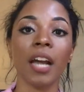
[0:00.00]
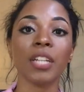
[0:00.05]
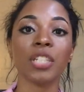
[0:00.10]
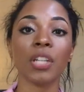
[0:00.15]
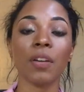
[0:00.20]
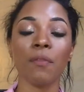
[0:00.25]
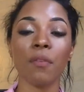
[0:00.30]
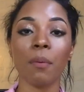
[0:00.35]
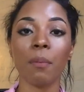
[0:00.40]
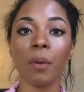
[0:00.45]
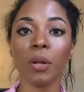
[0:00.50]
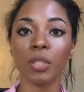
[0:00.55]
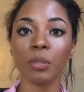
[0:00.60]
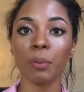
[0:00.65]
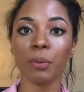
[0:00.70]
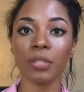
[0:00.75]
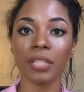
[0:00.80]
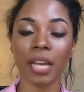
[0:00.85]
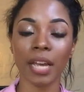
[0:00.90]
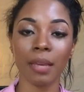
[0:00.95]
I shuffle
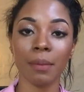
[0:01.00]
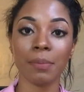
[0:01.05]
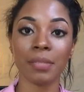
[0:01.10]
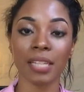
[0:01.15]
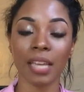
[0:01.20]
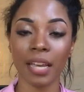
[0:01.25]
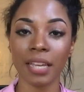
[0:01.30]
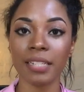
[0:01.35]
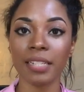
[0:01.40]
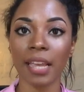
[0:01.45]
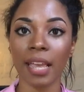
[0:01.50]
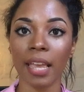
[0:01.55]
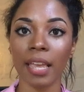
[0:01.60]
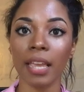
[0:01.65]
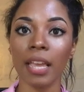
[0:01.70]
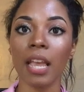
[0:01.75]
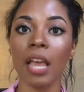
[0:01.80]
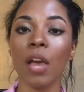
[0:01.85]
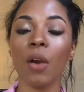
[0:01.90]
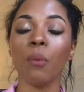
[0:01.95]
multiple times a
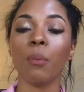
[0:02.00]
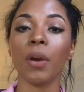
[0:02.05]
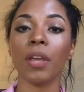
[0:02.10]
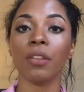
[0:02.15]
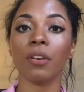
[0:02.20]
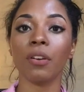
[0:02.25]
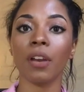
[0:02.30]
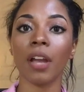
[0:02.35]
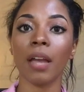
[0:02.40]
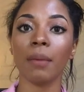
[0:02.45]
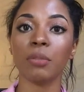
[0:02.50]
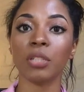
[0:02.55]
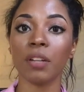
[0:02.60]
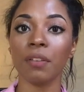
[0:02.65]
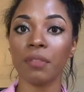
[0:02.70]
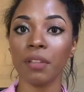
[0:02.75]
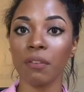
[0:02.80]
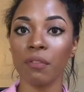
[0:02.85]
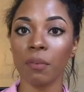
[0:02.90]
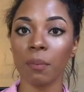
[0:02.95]
day, whether I'm
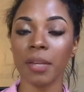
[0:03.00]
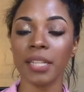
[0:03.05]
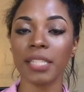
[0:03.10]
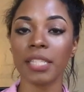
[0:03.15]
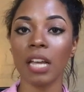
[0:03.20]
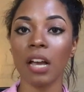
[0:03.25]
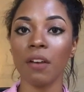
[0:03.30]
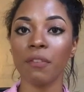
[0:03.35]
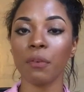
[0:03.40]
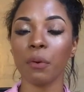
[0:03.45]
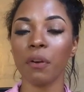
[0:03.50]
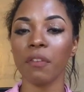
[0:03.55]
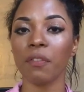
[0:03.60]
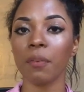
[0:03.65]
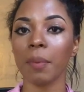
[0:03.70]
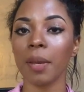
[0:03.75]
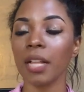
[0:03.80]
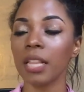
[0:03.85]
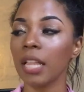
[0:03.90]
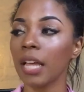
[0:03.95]
shuffling for myself or for
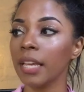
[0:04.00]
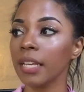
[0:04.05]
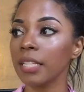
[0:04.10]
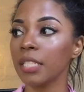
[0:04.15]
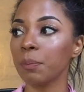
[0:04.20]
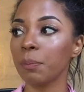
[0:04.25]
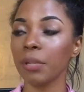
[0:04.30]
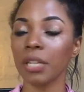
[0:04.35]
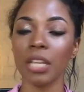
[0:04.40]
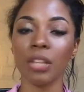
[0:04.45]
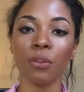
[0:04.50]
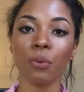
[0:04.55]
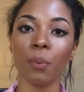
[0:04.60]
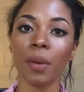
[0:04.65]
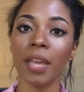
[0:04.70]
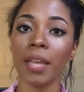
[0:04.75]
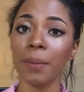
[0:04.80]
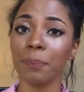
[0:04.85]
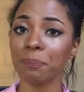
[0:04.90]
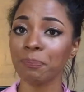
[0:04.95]
my clients, but either
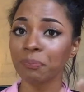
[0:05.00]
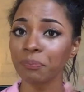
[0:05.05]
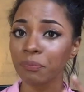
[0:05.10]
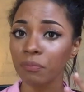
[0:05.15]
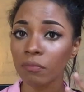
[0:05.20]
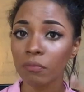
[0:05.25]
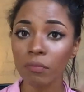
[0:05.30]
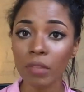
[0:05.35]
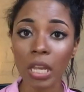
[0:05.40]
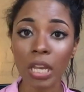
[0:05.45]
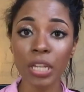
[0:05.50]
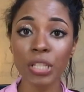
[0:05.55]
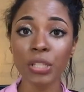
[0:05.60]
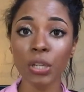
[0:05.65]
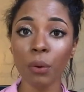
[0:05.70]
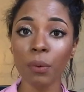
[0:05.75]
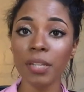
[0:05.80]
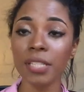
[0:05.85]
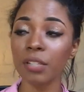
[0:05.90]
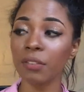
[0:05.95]
way, it's
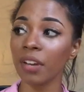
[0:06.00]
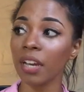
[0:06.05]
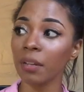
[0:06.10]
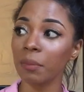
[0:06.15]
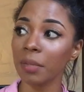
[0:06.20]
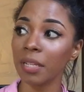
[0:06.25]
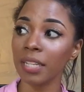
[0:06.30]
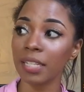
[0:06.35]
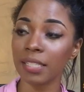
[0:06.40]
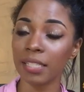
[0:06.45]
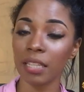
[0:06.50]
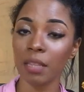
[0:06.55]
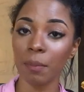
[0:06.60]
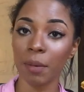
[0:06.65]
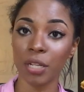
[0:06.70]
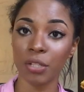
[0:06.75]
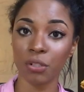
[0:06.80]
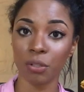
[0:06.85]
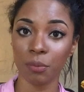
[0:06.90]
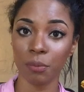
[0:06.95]
always around me. It's in the
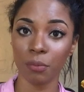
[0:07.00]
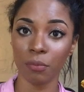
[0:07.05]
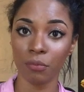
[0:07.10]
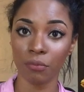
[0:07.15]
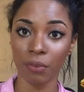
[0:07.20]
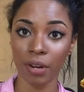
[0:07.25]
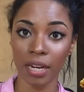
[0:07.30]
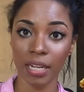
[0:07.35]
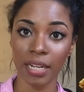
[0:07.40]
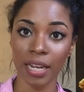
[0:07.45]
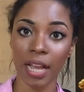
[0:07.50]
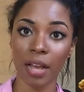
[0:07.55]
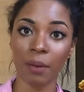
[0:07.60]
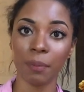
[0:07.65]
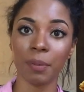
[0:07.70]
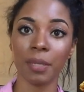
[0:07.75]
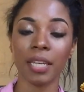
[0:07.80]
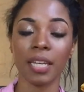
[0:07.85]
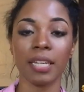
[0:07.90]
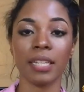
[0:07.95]
bedroom right now
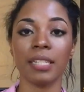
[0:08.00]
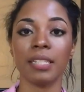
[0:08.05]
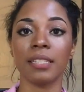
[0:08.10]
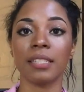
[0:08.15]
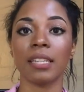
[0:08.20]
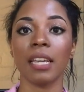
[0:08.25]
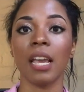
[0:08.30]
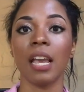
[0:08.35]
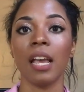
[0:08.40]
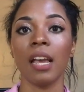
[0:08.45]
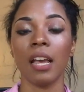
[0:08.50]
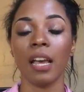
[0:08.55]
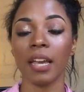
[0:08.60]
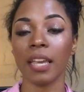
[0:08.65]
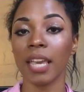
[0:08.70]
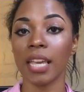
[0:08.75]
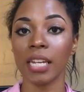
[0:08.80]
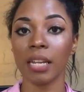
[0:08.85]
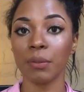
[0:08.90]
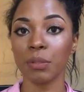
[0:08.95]
because
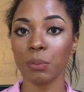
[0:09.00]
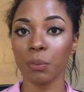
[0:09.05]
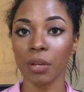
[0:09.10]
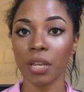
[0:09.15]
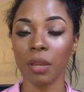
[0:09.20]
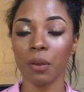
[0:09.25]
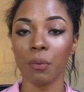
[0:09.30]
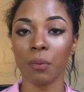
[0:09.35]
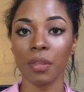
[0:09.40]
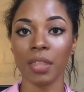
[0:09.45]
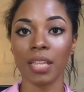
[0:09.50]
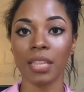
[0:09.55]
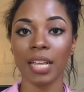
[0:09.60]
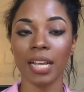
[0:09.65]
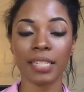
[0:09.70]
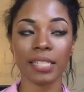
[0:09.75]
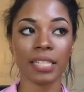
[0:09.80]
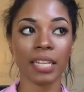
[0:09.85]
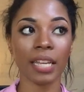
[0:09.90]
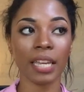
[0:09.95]
Again, I was working with it
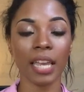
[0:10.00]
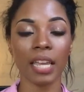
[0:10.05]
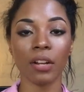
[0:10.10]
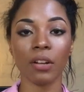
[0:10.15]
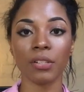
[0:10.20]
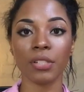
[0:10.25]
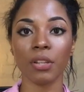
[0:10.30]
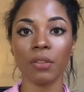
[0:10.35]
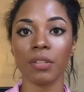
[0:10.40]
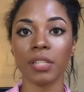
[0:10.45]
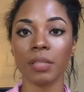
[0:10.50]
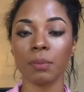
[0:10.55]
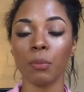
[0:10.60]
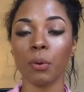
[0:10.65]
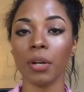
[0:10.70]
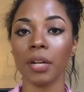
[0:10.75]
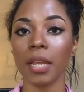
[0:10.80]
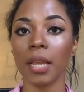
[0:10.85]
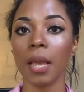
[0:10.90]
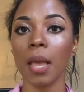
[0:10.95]
last night and also this
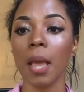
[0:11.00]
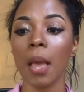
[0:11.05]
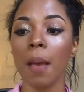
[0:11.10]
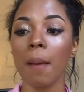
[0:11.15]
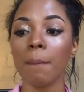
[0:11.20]
morning.